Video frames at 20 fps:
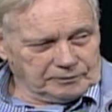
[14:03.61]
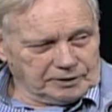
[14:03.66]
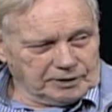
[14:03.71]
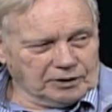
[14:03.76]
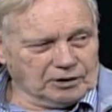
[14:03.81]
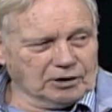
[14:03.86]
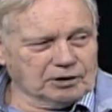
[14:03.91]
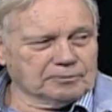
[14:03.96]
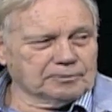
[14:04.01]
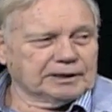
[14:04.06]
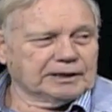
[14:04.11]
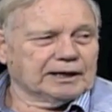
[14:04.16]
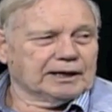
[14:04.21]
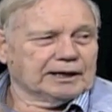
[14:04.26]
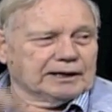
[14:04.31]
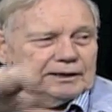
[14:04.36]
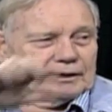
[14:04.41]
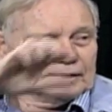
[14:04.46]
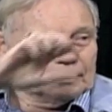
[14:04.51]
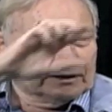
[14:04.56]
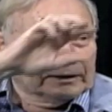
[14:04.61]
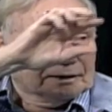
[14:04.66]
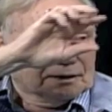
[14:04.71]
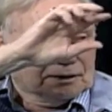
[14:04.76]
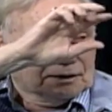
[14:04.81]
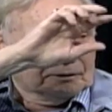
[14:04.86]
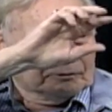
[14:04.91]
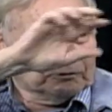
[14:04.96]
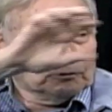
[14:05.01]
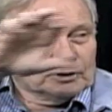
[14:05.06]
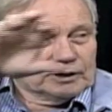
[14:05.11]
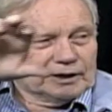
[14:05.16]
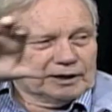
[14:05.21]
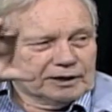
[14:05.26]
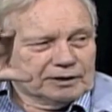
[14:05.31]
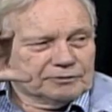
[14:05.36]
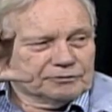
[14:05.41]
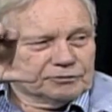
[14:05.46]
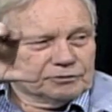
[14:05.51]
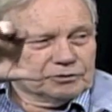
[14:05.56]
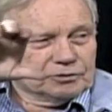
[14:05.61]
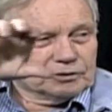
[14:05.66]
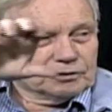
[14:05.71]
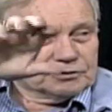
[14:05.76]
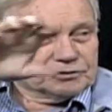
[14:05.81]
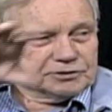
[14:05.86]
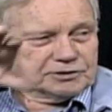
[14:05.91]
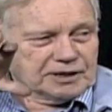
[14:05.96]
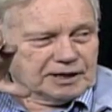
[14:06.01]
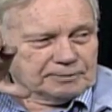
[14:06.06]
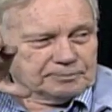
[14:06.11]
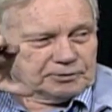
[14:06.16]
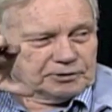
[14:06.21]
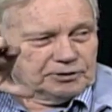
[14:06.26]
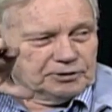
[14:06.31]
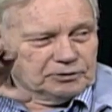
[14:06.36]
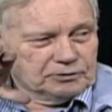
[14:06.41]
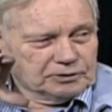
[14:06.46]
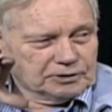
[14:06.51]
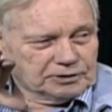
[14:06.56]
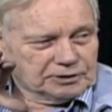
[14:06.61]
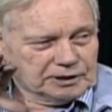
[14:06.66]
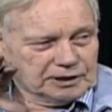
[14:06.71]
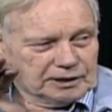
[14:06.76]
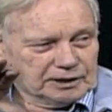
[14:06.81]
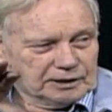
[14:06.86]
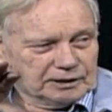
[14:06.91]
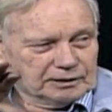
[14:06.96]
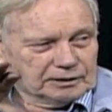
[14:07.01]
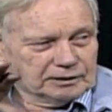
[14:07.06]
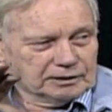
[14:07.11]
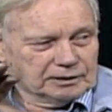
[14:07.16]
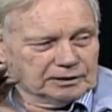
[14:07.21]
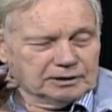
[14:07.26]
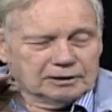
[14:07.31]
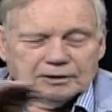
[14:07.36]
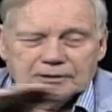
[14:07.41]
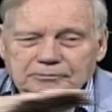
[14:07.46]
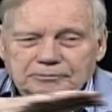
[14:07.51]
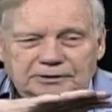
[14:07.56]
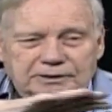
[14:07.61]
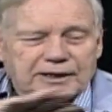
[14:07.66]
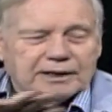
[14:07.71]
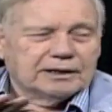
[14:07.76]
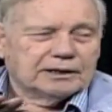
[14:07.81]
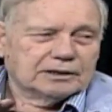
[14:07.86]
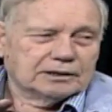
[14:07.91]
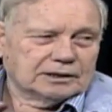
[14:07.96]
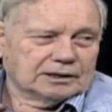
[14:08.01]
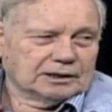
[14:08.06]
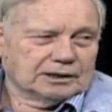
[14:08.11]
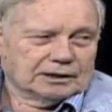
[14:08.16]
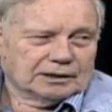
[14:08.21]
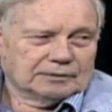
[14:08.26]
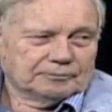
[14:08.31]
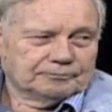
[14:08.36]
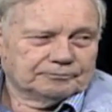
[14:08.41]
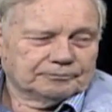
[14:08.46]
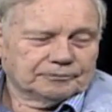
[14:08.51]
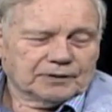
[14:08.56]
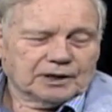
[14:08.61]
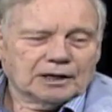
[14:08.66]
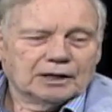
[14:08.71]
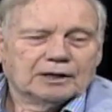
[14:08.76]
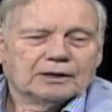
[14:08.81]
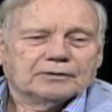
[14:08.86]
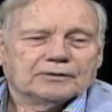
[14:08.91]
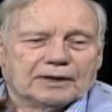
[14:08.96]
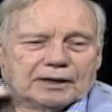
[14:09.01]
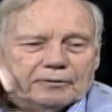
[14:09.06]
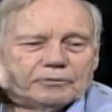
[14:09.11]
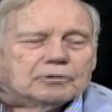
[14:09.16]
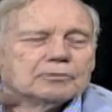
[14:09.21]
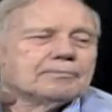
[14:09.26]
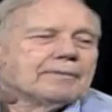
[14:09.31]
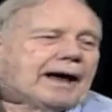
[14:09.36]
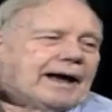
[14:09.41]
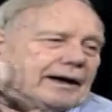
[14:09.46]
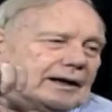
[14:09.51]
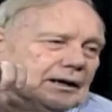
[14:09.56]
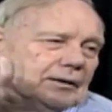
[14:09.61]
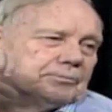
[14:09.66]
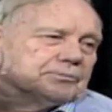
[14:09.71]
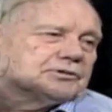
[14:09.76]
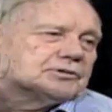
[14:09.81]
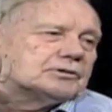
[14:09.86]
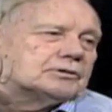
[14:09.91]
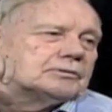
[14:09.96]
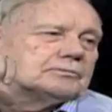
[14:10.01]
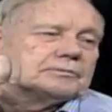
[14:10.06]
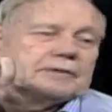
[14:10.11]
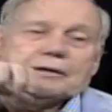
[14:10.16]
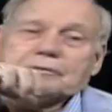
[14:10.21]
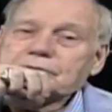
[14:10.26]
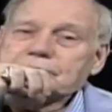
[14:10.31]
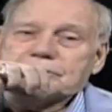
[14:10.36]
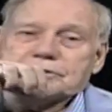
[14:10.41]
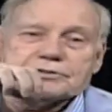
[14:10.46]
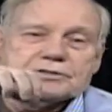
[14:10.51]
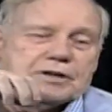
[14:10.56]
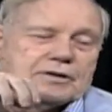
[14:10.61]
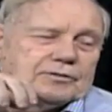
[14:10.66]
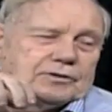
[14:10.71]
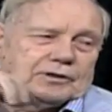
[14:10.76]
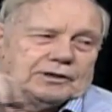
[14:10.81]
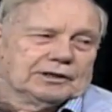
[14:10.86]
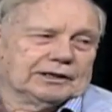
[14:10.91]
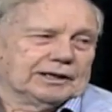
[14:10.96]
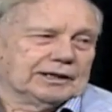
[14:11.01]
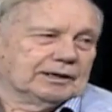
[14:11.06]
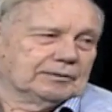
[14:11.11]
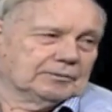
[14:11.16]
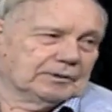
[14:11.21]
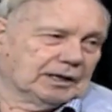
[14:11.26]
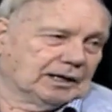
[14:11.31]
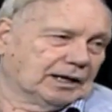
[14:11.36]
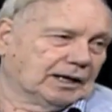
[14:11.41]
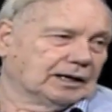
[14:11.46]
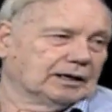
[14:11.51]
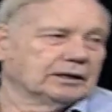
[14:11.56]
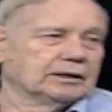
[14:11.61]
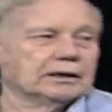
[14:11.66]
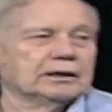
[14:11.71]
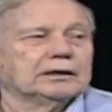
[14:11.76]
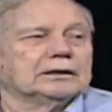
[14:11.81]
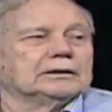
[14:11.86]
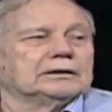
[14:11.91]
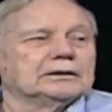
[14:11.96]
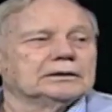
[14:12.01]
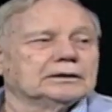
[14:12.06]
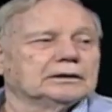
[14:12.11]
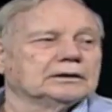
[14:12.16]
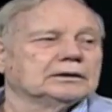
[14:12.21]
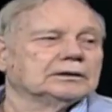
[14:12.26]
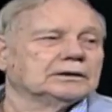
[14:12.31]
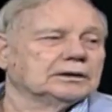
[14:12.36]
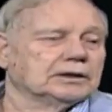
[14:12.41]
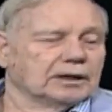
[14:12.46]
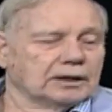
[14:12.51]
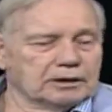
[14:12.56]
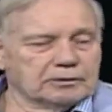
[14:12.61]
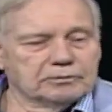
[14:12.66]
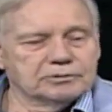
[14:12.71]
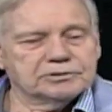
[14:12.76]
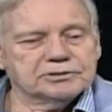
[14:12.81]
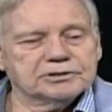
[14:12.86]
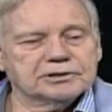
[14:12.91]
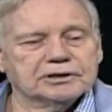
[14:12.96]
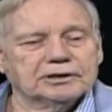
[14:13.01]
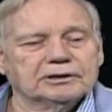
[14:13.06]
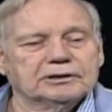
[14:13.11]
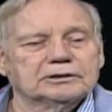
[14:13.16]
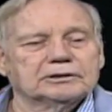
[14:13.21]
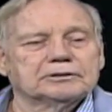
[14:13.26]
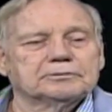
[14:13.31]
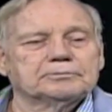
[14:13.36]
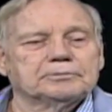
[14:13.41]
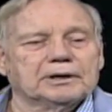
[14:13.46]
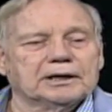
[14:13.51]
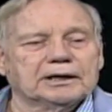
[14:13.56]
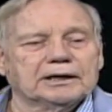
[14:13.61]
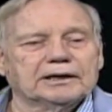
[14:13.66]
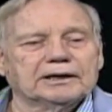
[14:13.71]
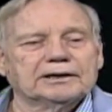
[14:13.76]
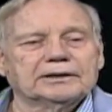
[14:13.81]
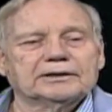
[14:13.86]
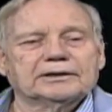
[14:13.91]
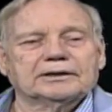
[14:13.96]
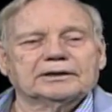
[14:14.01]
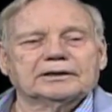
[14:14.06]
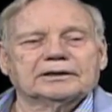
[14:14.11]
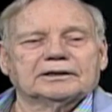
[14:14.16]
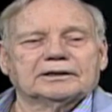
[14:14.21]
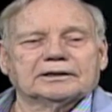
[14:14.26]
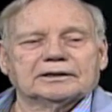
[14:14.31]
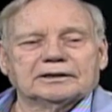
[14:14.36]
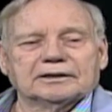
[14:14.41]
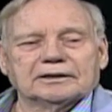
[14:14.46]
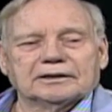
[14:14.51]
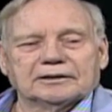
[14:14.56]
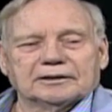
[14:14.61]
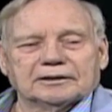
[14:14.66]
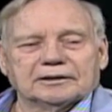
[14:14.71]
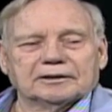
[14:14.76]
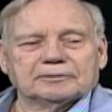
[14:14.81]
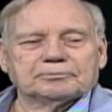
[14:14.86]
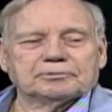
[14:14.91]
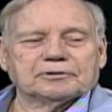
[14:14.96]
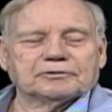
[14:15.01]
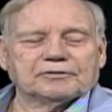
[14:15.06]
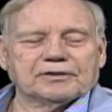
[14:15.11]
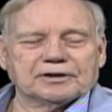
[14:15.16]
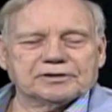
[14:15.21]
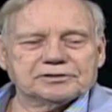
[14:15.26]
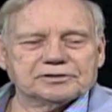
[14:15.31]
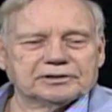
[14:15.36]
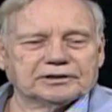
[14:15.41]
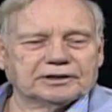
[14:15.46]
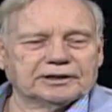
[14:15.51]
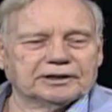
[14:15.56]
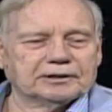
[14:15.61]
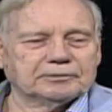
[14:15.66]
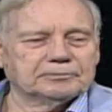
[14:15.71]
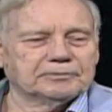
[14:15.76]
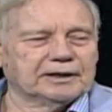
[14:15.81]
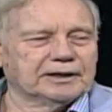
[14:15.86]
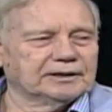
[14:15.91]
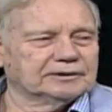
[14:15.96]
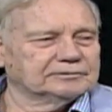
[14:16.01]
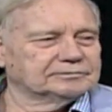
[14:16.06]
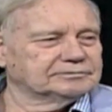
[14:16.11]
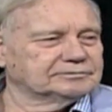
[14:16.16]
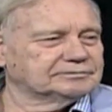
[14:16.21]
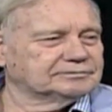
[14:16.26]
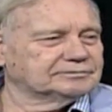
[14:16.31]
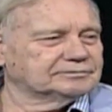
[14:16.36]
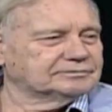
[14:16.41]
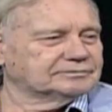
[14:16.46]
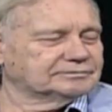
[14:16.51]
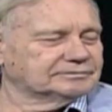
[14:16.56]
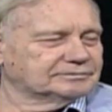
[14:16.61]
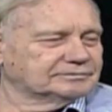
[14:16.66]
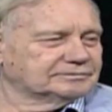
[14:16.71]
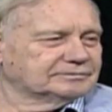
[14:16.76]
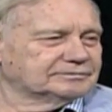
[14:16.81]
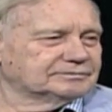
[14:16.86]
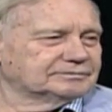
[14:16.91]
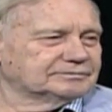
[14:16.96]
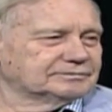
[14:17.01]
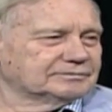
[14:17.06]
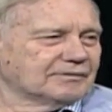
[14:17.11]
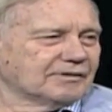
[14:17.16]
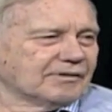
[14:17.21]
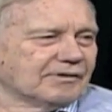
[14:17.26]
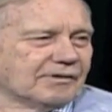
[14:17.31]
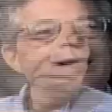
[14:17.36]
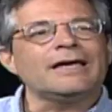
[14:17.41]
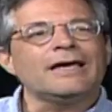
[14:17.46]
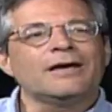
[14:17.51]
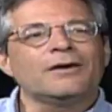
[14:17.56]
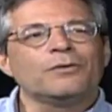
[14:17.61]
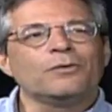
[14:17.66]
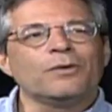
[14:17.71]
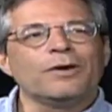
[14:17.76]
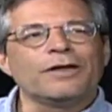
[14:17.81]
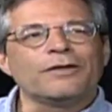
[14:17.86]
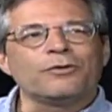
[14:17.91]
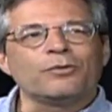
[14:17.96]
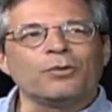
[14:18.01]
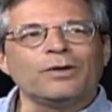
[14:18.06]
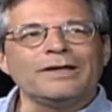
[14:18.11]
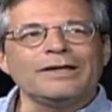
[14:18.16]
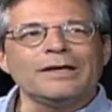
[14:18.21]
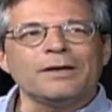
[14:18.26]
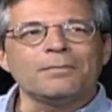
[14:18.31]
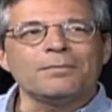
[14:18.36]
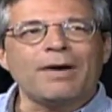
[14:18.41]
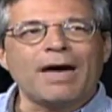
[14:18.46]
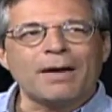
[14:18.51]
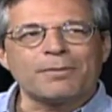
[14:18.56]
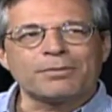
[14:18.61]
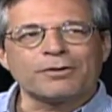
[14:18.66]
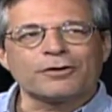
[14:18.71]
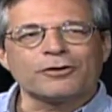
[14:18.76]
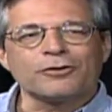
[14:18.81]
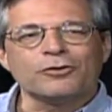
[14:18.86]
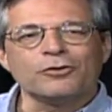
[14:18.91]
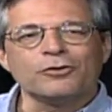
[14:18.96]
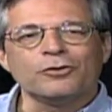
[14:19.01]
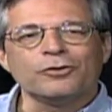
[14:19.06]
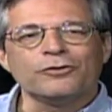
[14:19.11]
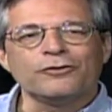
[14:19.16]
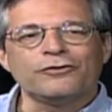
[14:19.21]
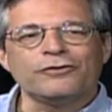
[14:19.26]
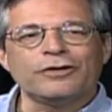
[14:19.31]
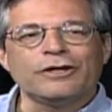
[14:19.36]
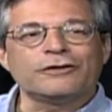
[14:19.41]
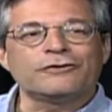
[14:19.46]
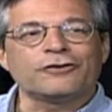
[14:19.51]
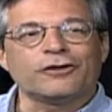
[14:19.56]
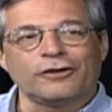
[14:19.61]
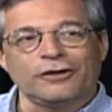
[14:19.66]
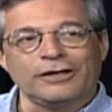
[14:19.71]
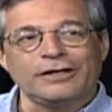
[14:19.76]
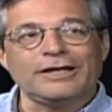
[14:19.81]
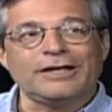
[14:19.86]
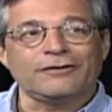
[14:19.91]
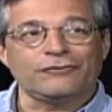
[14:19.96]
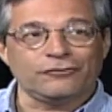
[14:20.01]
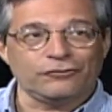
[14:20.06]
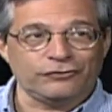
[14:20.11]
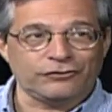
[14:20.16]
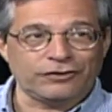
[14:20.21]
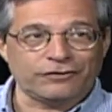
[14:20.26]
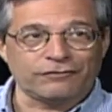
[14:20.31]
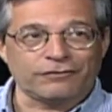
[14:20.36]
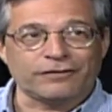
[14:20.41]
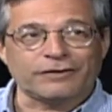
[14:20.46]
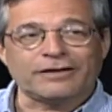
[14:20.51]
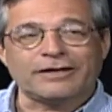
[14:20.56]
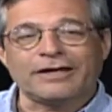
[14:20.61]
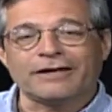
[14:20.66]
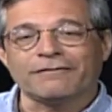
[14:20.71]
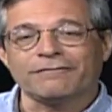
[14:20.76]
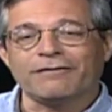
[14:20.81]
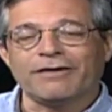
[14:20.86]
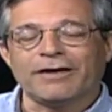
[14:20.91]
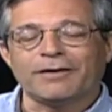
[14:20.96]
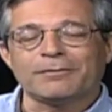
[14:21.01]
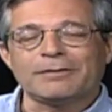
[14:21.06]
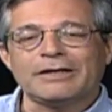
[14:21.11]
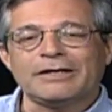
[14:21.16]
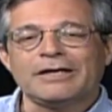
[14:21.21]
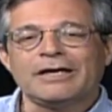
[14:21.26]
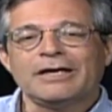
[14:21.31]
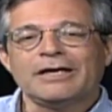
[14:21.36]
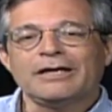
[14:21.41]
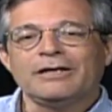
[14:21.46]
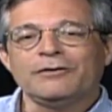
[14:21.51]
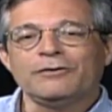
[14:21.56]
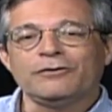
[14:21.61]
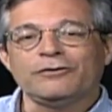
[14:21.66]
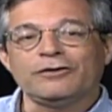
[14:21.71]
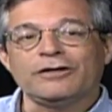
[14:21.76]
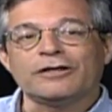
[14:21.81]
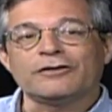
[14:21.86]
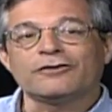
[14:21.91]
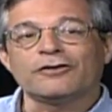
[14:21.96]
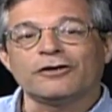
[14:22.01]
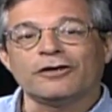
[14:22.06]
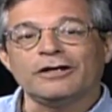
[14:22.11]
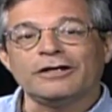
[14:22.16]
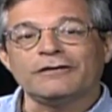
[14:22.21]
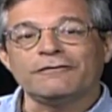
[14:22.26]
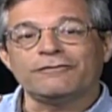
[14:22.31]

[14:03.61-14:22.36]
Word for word: The army had an, a 184 sniper unit there, but they didn't kill him. They were backups. They were just never going to let him get out of there. He was yeah. killed by uh, a professional hitman. Okay, we're speaking with William Pepper, who is the attorney, as you said, for the King family. He's the attorney